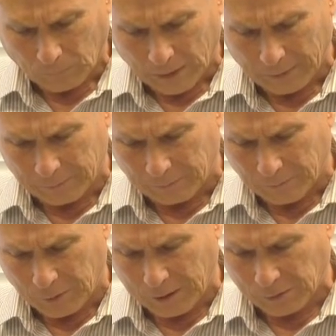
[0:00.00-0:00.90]
Uh,
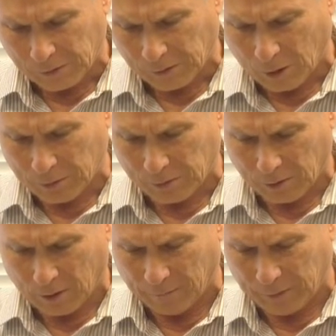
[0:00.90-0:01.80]
Jesus closes
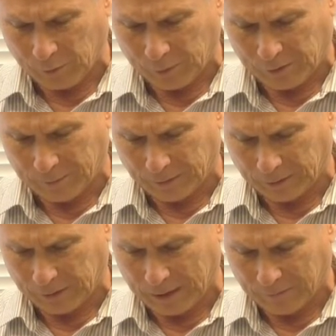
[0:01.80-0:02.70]
all of this with something
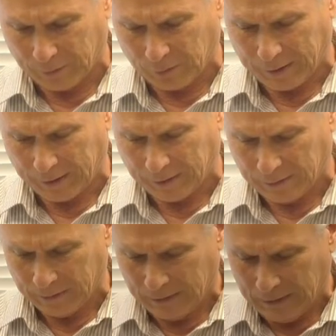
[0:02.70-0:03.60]
that's kind of
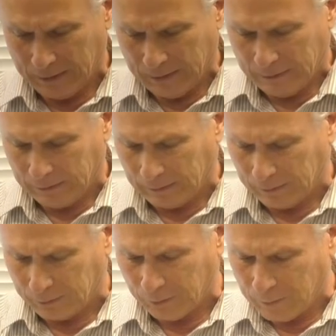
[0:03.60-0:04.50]
intriguing
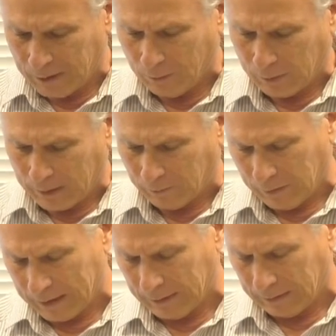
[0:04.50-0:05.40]
uh, to me when I
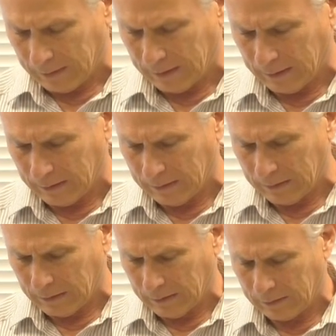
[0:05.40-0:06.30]
read it, I, and
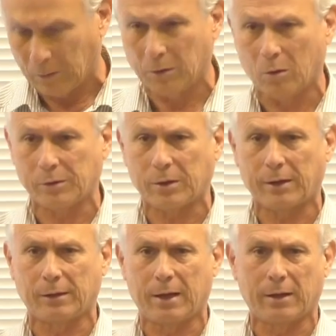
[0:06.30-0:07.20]
uh, I don't know
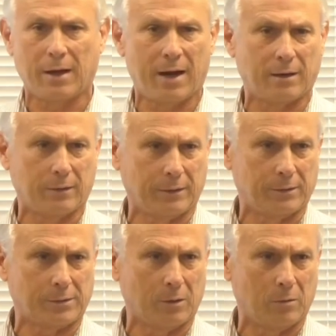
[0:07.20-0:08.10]
exactly how to handle
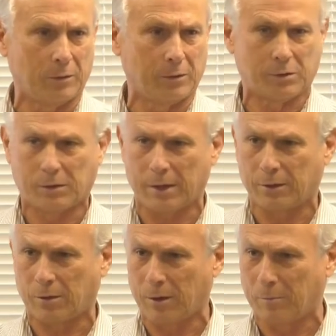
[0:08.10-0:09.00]
it, so we'll just kind
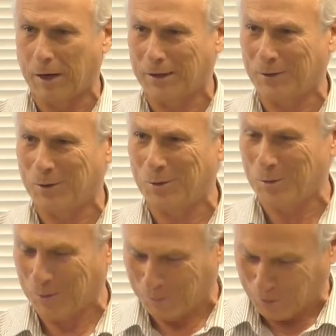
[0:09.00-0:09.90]
of turn it back to you
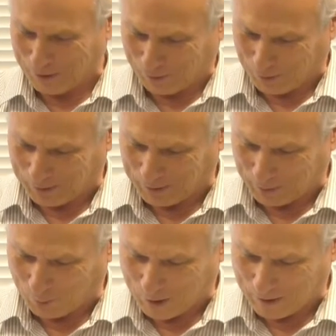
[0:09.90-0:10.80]
to wrestle with it
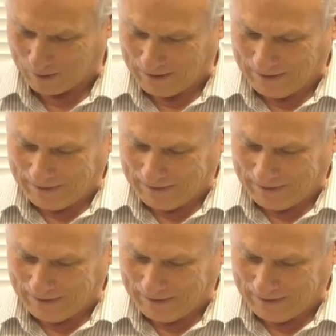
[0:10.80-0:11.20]
as well.